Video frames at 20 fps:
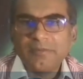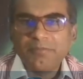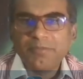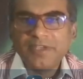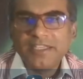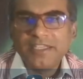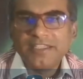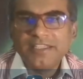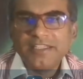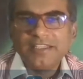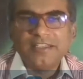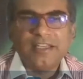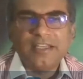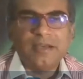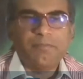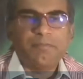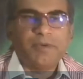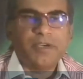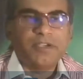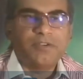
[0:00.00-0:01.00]
completed
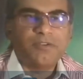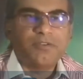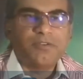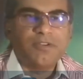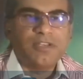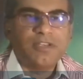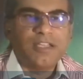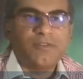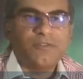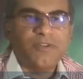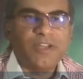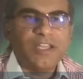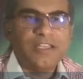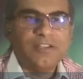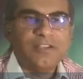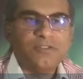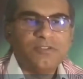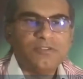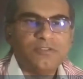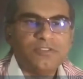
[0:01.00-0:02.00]
a particular
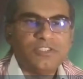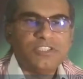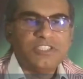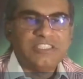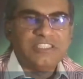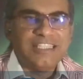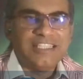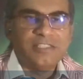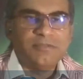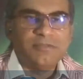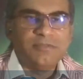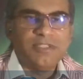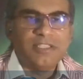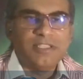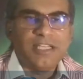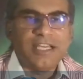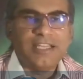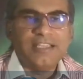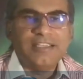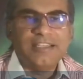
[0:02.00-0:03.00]
value
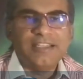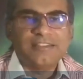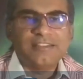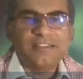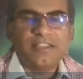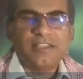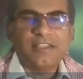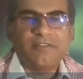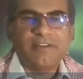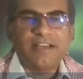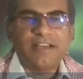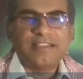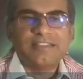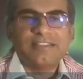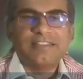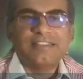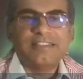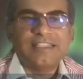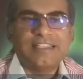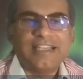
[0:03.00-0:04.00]
judgment unless otherwise
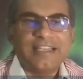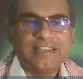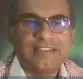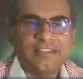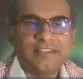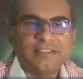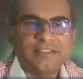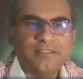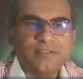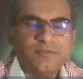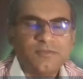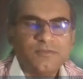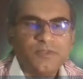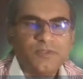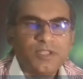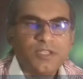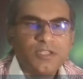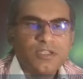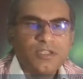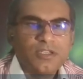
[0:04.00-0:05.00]
indicated.
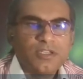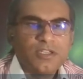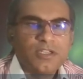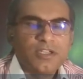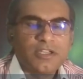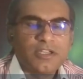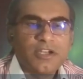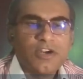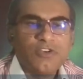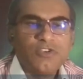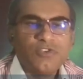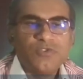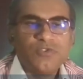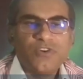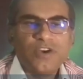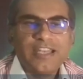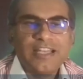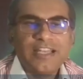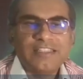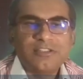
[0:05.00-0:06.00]
Grounds
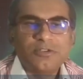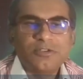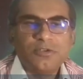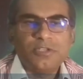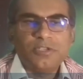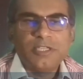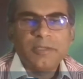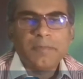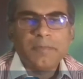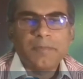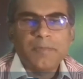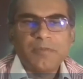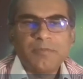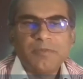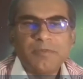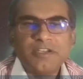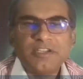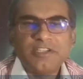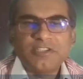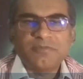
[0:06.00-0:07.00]
for excluding
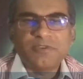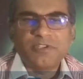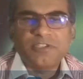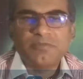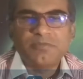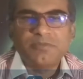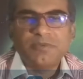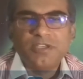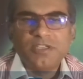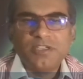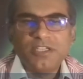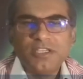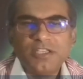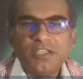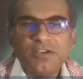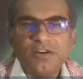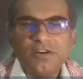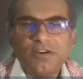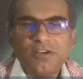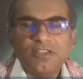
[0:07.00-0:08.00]
criminal
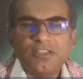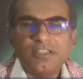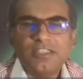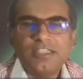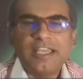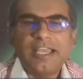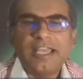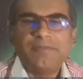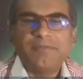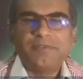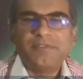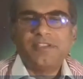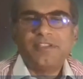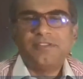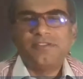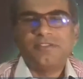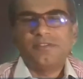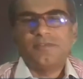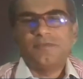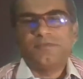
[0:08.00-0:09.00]
responsibility or the
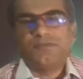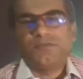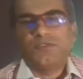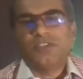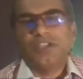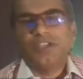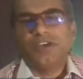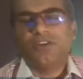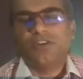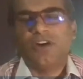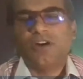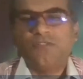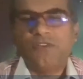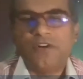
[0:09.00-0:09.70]
absence thereof